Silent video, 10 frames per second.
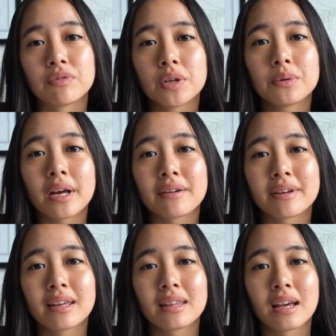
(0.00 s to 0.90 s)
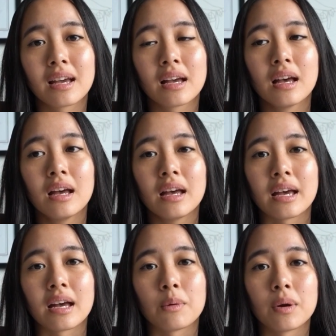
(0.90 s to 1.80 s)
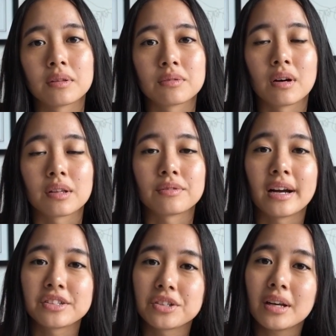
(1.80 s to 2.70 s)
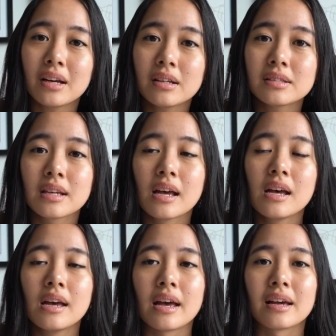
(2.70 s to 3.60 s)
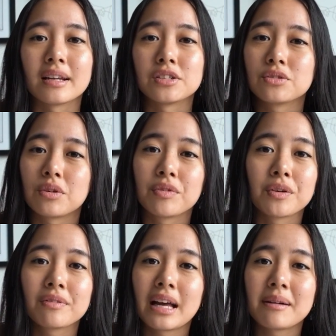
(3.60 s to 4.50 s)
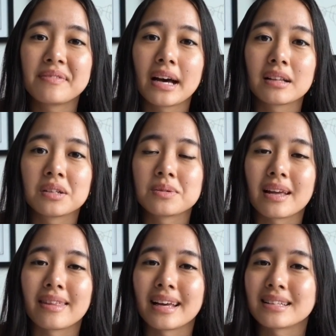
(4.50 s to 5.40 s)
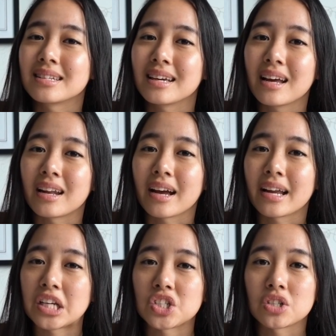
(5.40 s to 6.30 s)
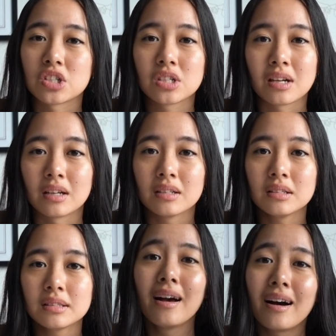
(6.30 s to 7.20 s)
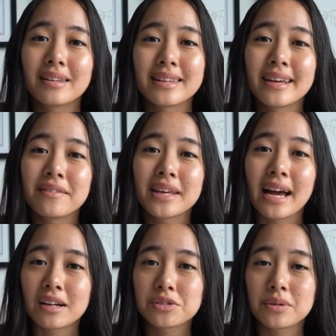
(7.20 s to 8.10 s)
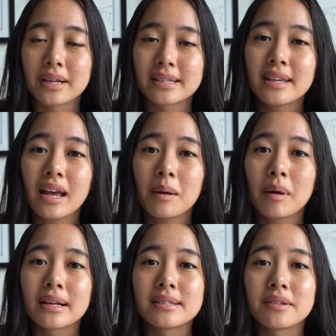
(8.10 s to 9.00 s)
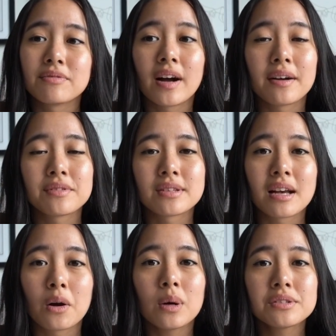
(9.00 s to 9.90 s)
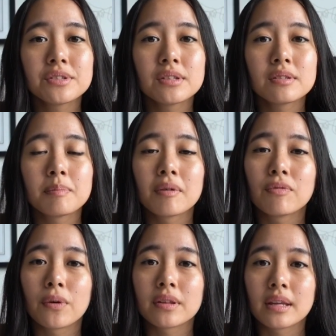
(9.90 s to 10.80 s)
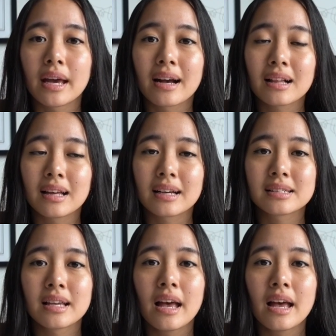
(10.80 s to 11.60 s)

reviewed everything and went through all the rationales, and I just reviewed lab values, and that's it, and I kind of just chilled. On the day of the actual exam, I did five to ten questions before the N C L E X,